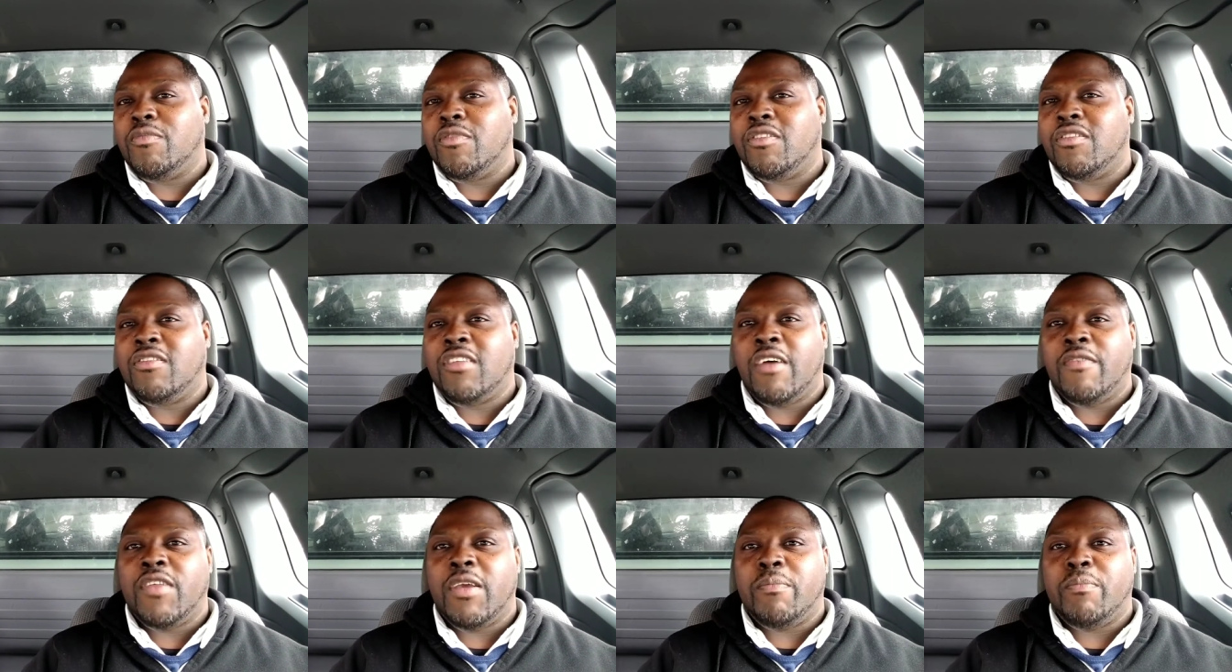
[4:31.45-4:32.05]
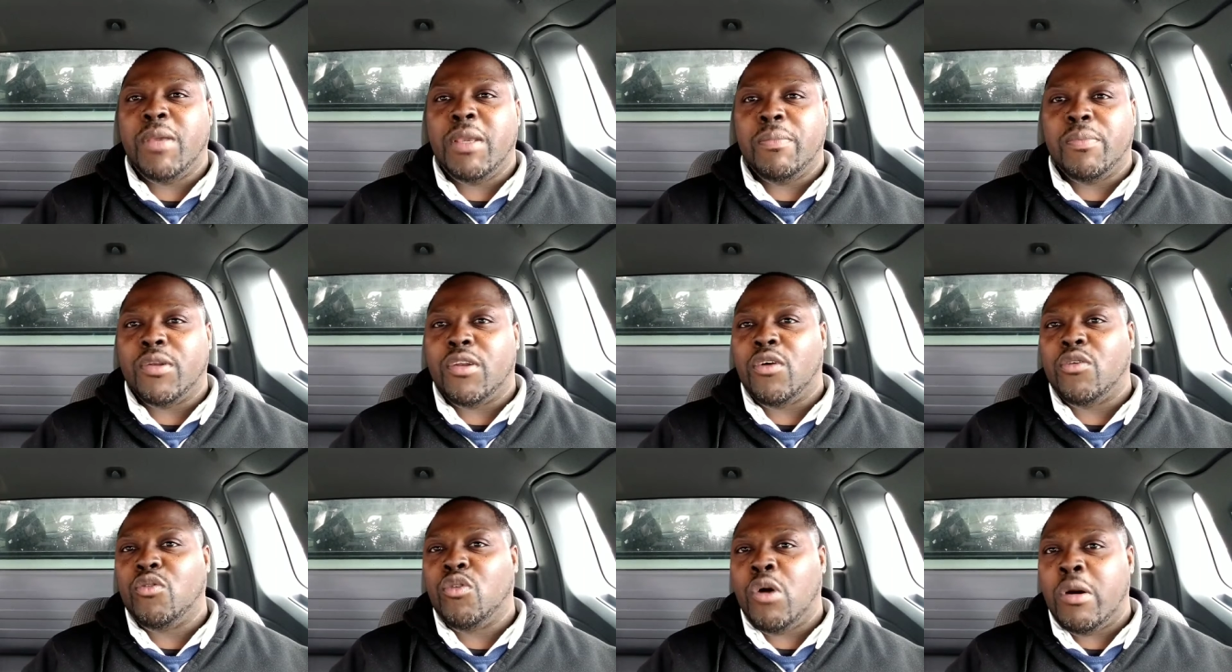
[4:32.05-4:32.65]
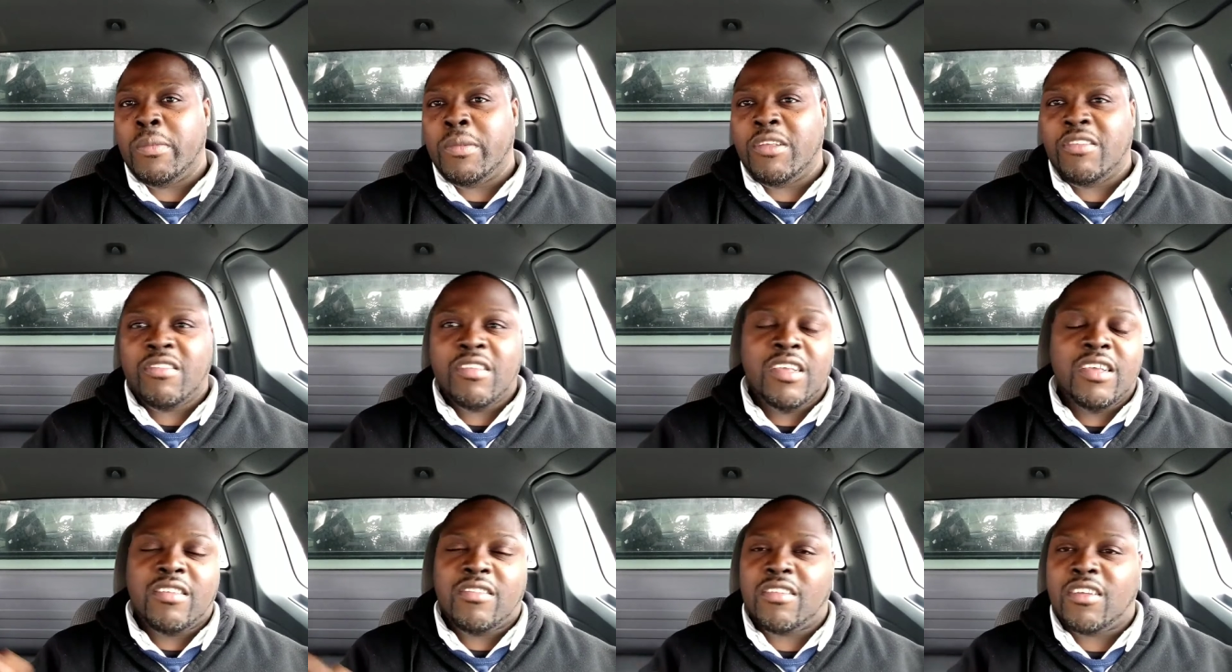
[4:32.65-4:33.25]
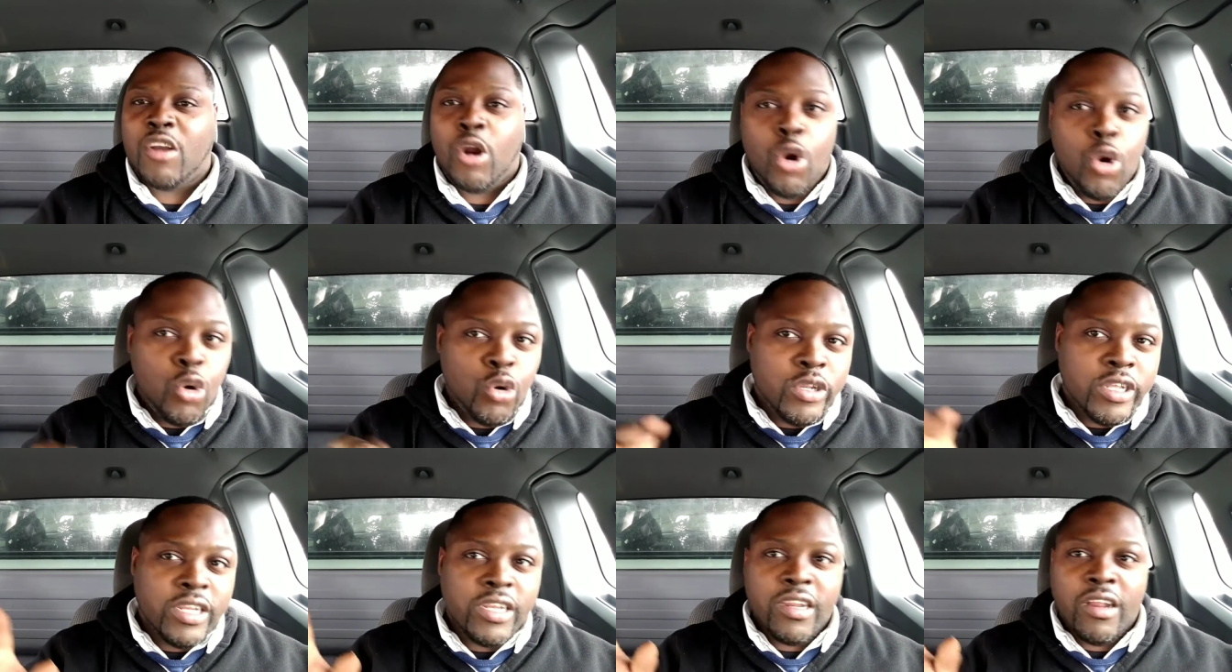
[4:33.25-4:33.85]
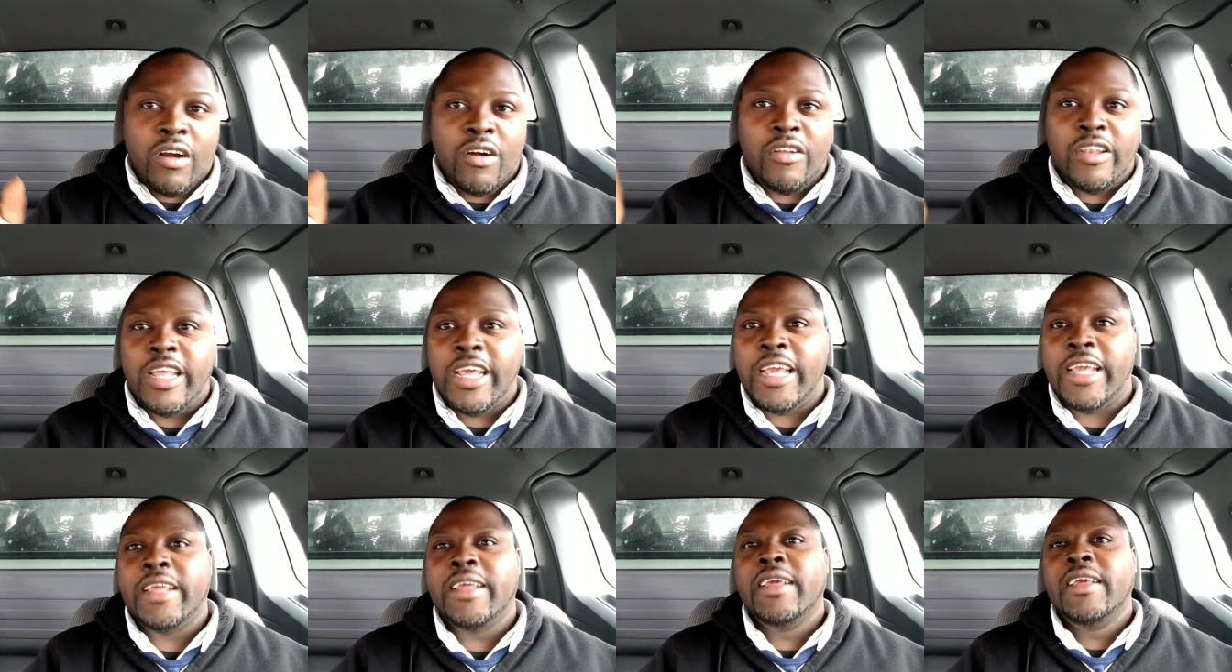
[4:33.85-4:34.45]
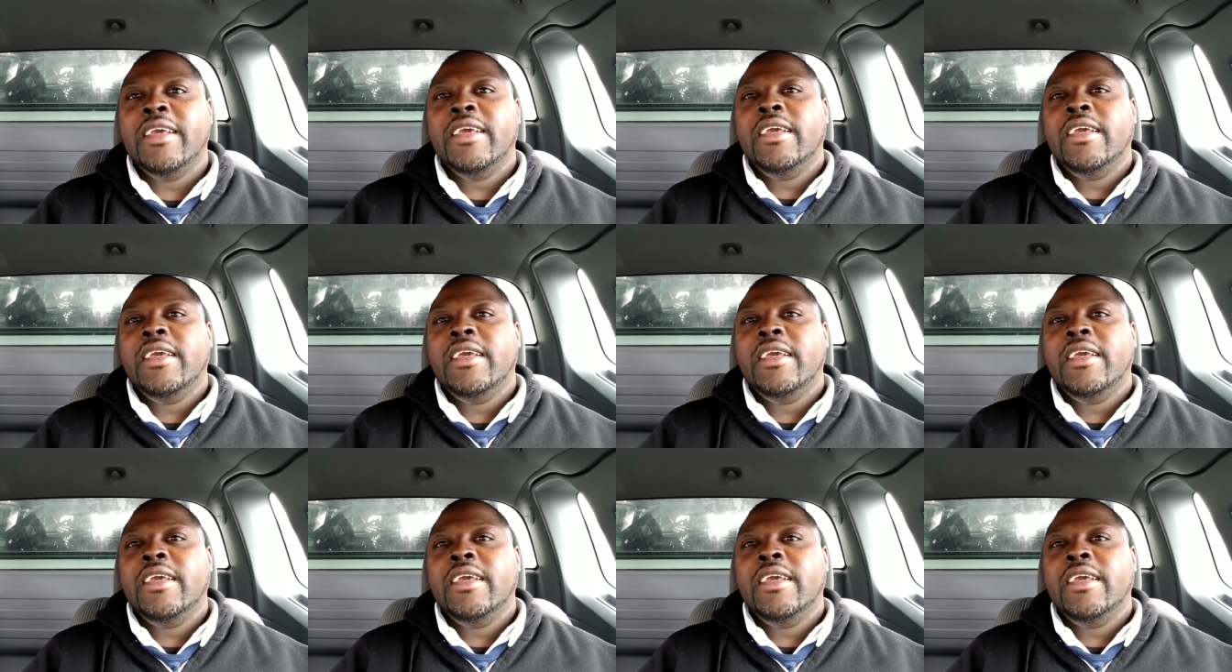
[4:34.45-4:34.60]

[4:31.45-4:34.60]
stuff that people don't normally see is the code and all that.